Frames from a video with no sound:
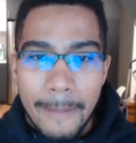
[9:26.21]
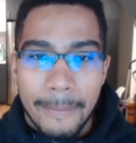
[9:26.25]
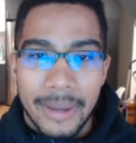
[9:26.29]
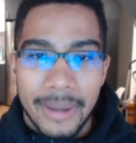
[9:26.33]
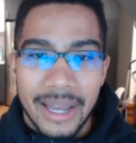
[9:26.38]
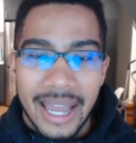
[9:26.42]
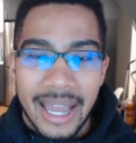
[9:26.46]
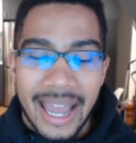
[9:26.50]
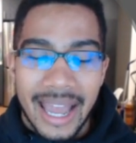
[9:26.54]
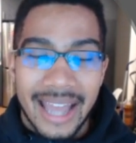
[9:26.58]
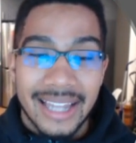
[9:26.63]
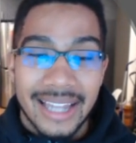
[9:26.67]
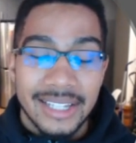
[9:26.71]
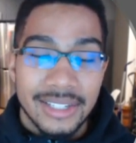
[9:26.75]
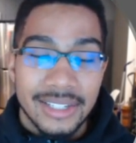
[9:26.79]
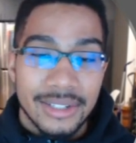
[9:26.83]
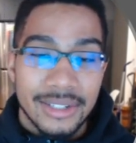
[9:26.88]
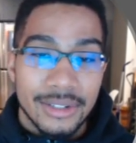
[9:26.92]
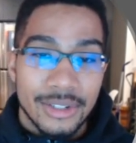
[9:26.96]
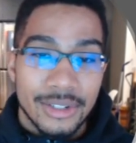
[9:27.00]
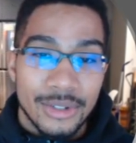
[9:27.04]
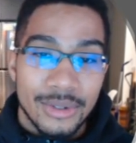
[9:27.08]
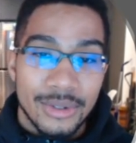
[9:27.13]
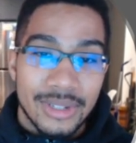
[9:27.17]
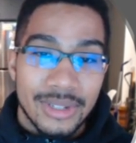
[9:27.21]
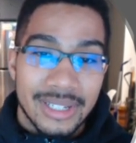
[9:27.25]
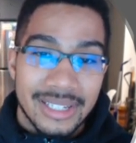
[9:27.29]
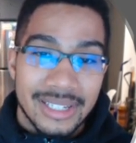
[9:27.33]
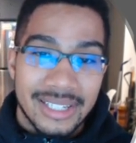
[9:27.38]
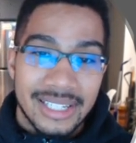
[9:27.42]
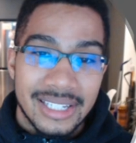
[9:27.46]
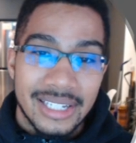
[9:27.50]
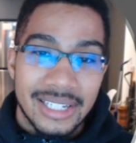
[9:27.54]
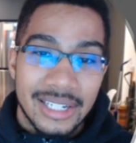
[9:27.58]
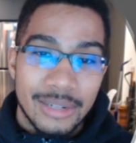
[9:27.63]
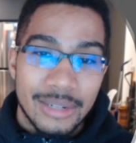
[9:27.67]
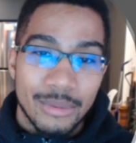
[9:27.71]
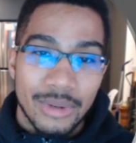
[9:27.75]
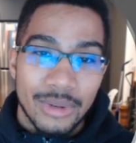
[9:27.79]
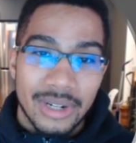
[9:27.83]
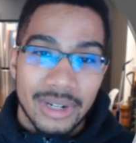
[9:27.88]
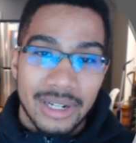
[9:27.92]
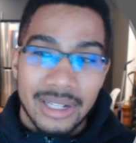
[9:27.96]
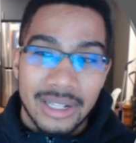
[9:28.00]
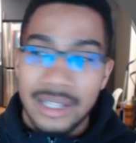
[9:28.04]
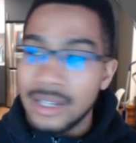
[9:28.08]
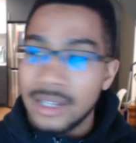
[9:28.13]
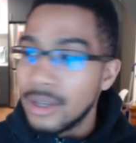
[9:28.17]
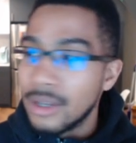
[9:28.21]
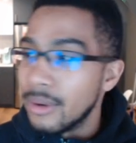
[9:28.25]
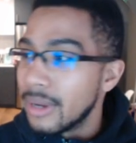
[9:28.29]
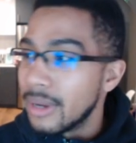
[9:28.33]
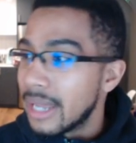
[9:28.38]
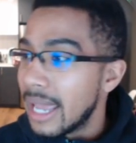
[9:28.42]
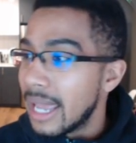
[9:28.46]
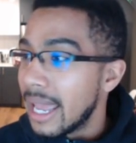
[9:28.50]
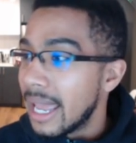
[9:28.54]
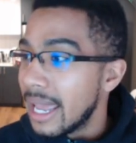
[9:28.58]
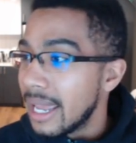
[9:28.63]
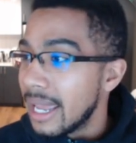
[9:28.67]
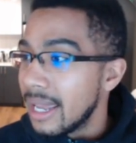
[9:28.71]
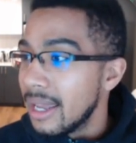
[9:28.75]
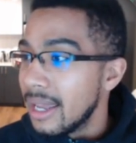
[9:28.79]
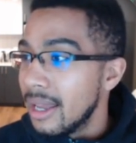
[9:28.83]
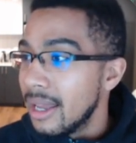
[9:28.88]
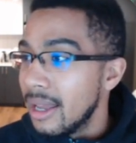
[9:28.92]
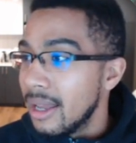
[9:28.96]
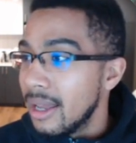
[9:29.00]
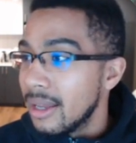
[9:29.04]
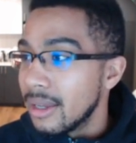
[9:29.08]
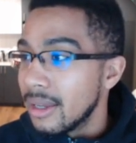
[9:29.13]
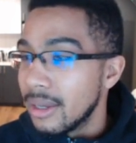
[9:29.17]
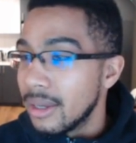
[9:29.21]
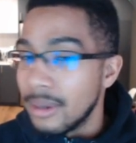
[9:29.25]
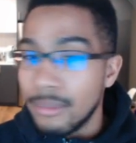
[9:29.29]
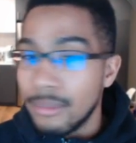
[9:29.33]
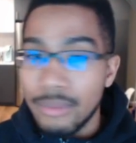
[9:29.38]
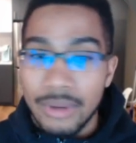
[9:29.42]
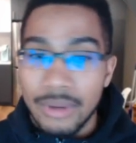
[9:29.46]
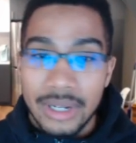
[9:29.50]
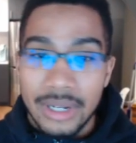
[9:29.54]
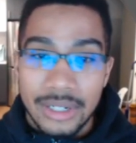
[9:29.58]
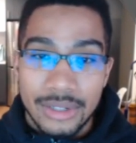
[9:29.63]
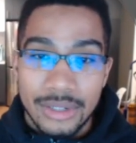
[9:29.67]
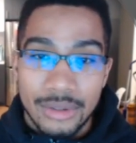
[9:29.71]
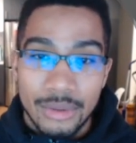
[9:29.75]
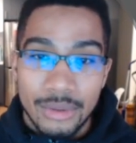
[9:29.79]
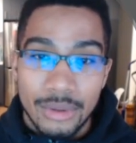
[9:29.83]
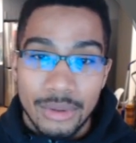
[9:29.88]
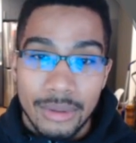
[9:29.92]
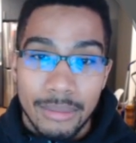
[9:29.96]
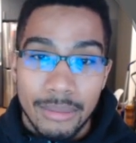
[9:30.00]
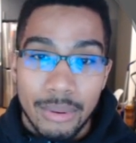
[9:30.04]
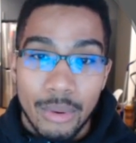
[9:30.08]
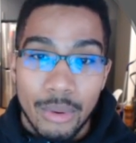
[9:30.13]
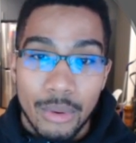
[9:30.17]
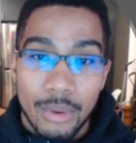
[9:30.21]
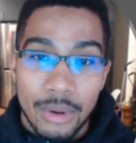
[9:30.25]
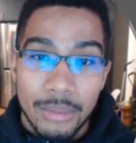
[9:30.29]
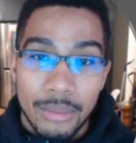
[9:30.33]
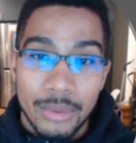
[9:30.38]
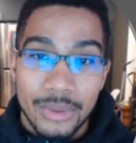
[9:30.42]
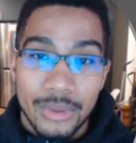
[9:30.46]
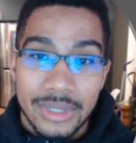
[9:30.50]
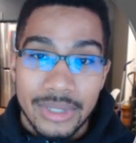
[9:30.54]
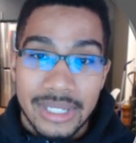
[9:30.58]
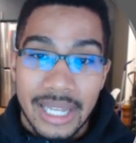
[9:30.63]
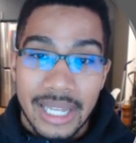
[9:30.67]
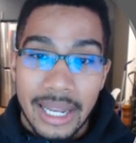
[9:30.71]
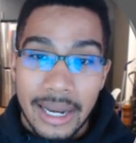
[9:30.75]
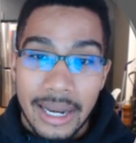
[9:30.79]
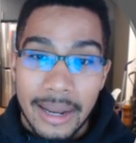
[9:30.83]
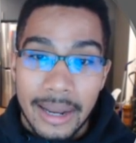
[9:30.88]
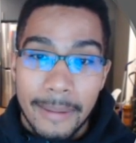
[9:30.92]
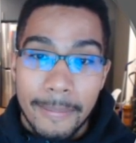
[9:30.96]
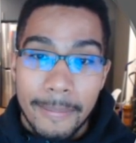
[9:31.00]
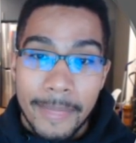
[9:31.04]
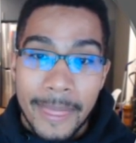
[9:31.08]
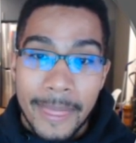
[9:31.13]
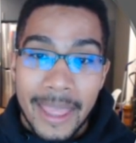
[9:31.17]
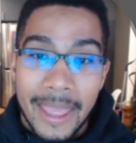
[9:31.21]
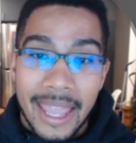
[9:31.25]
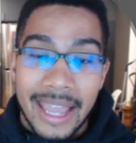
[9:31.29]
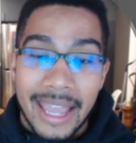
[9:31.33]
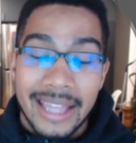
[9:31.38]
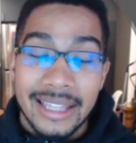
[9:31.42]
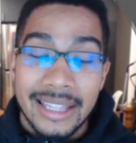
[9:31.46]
But as you can see, we're going to click OK. I'm going to bring us through the portable setup.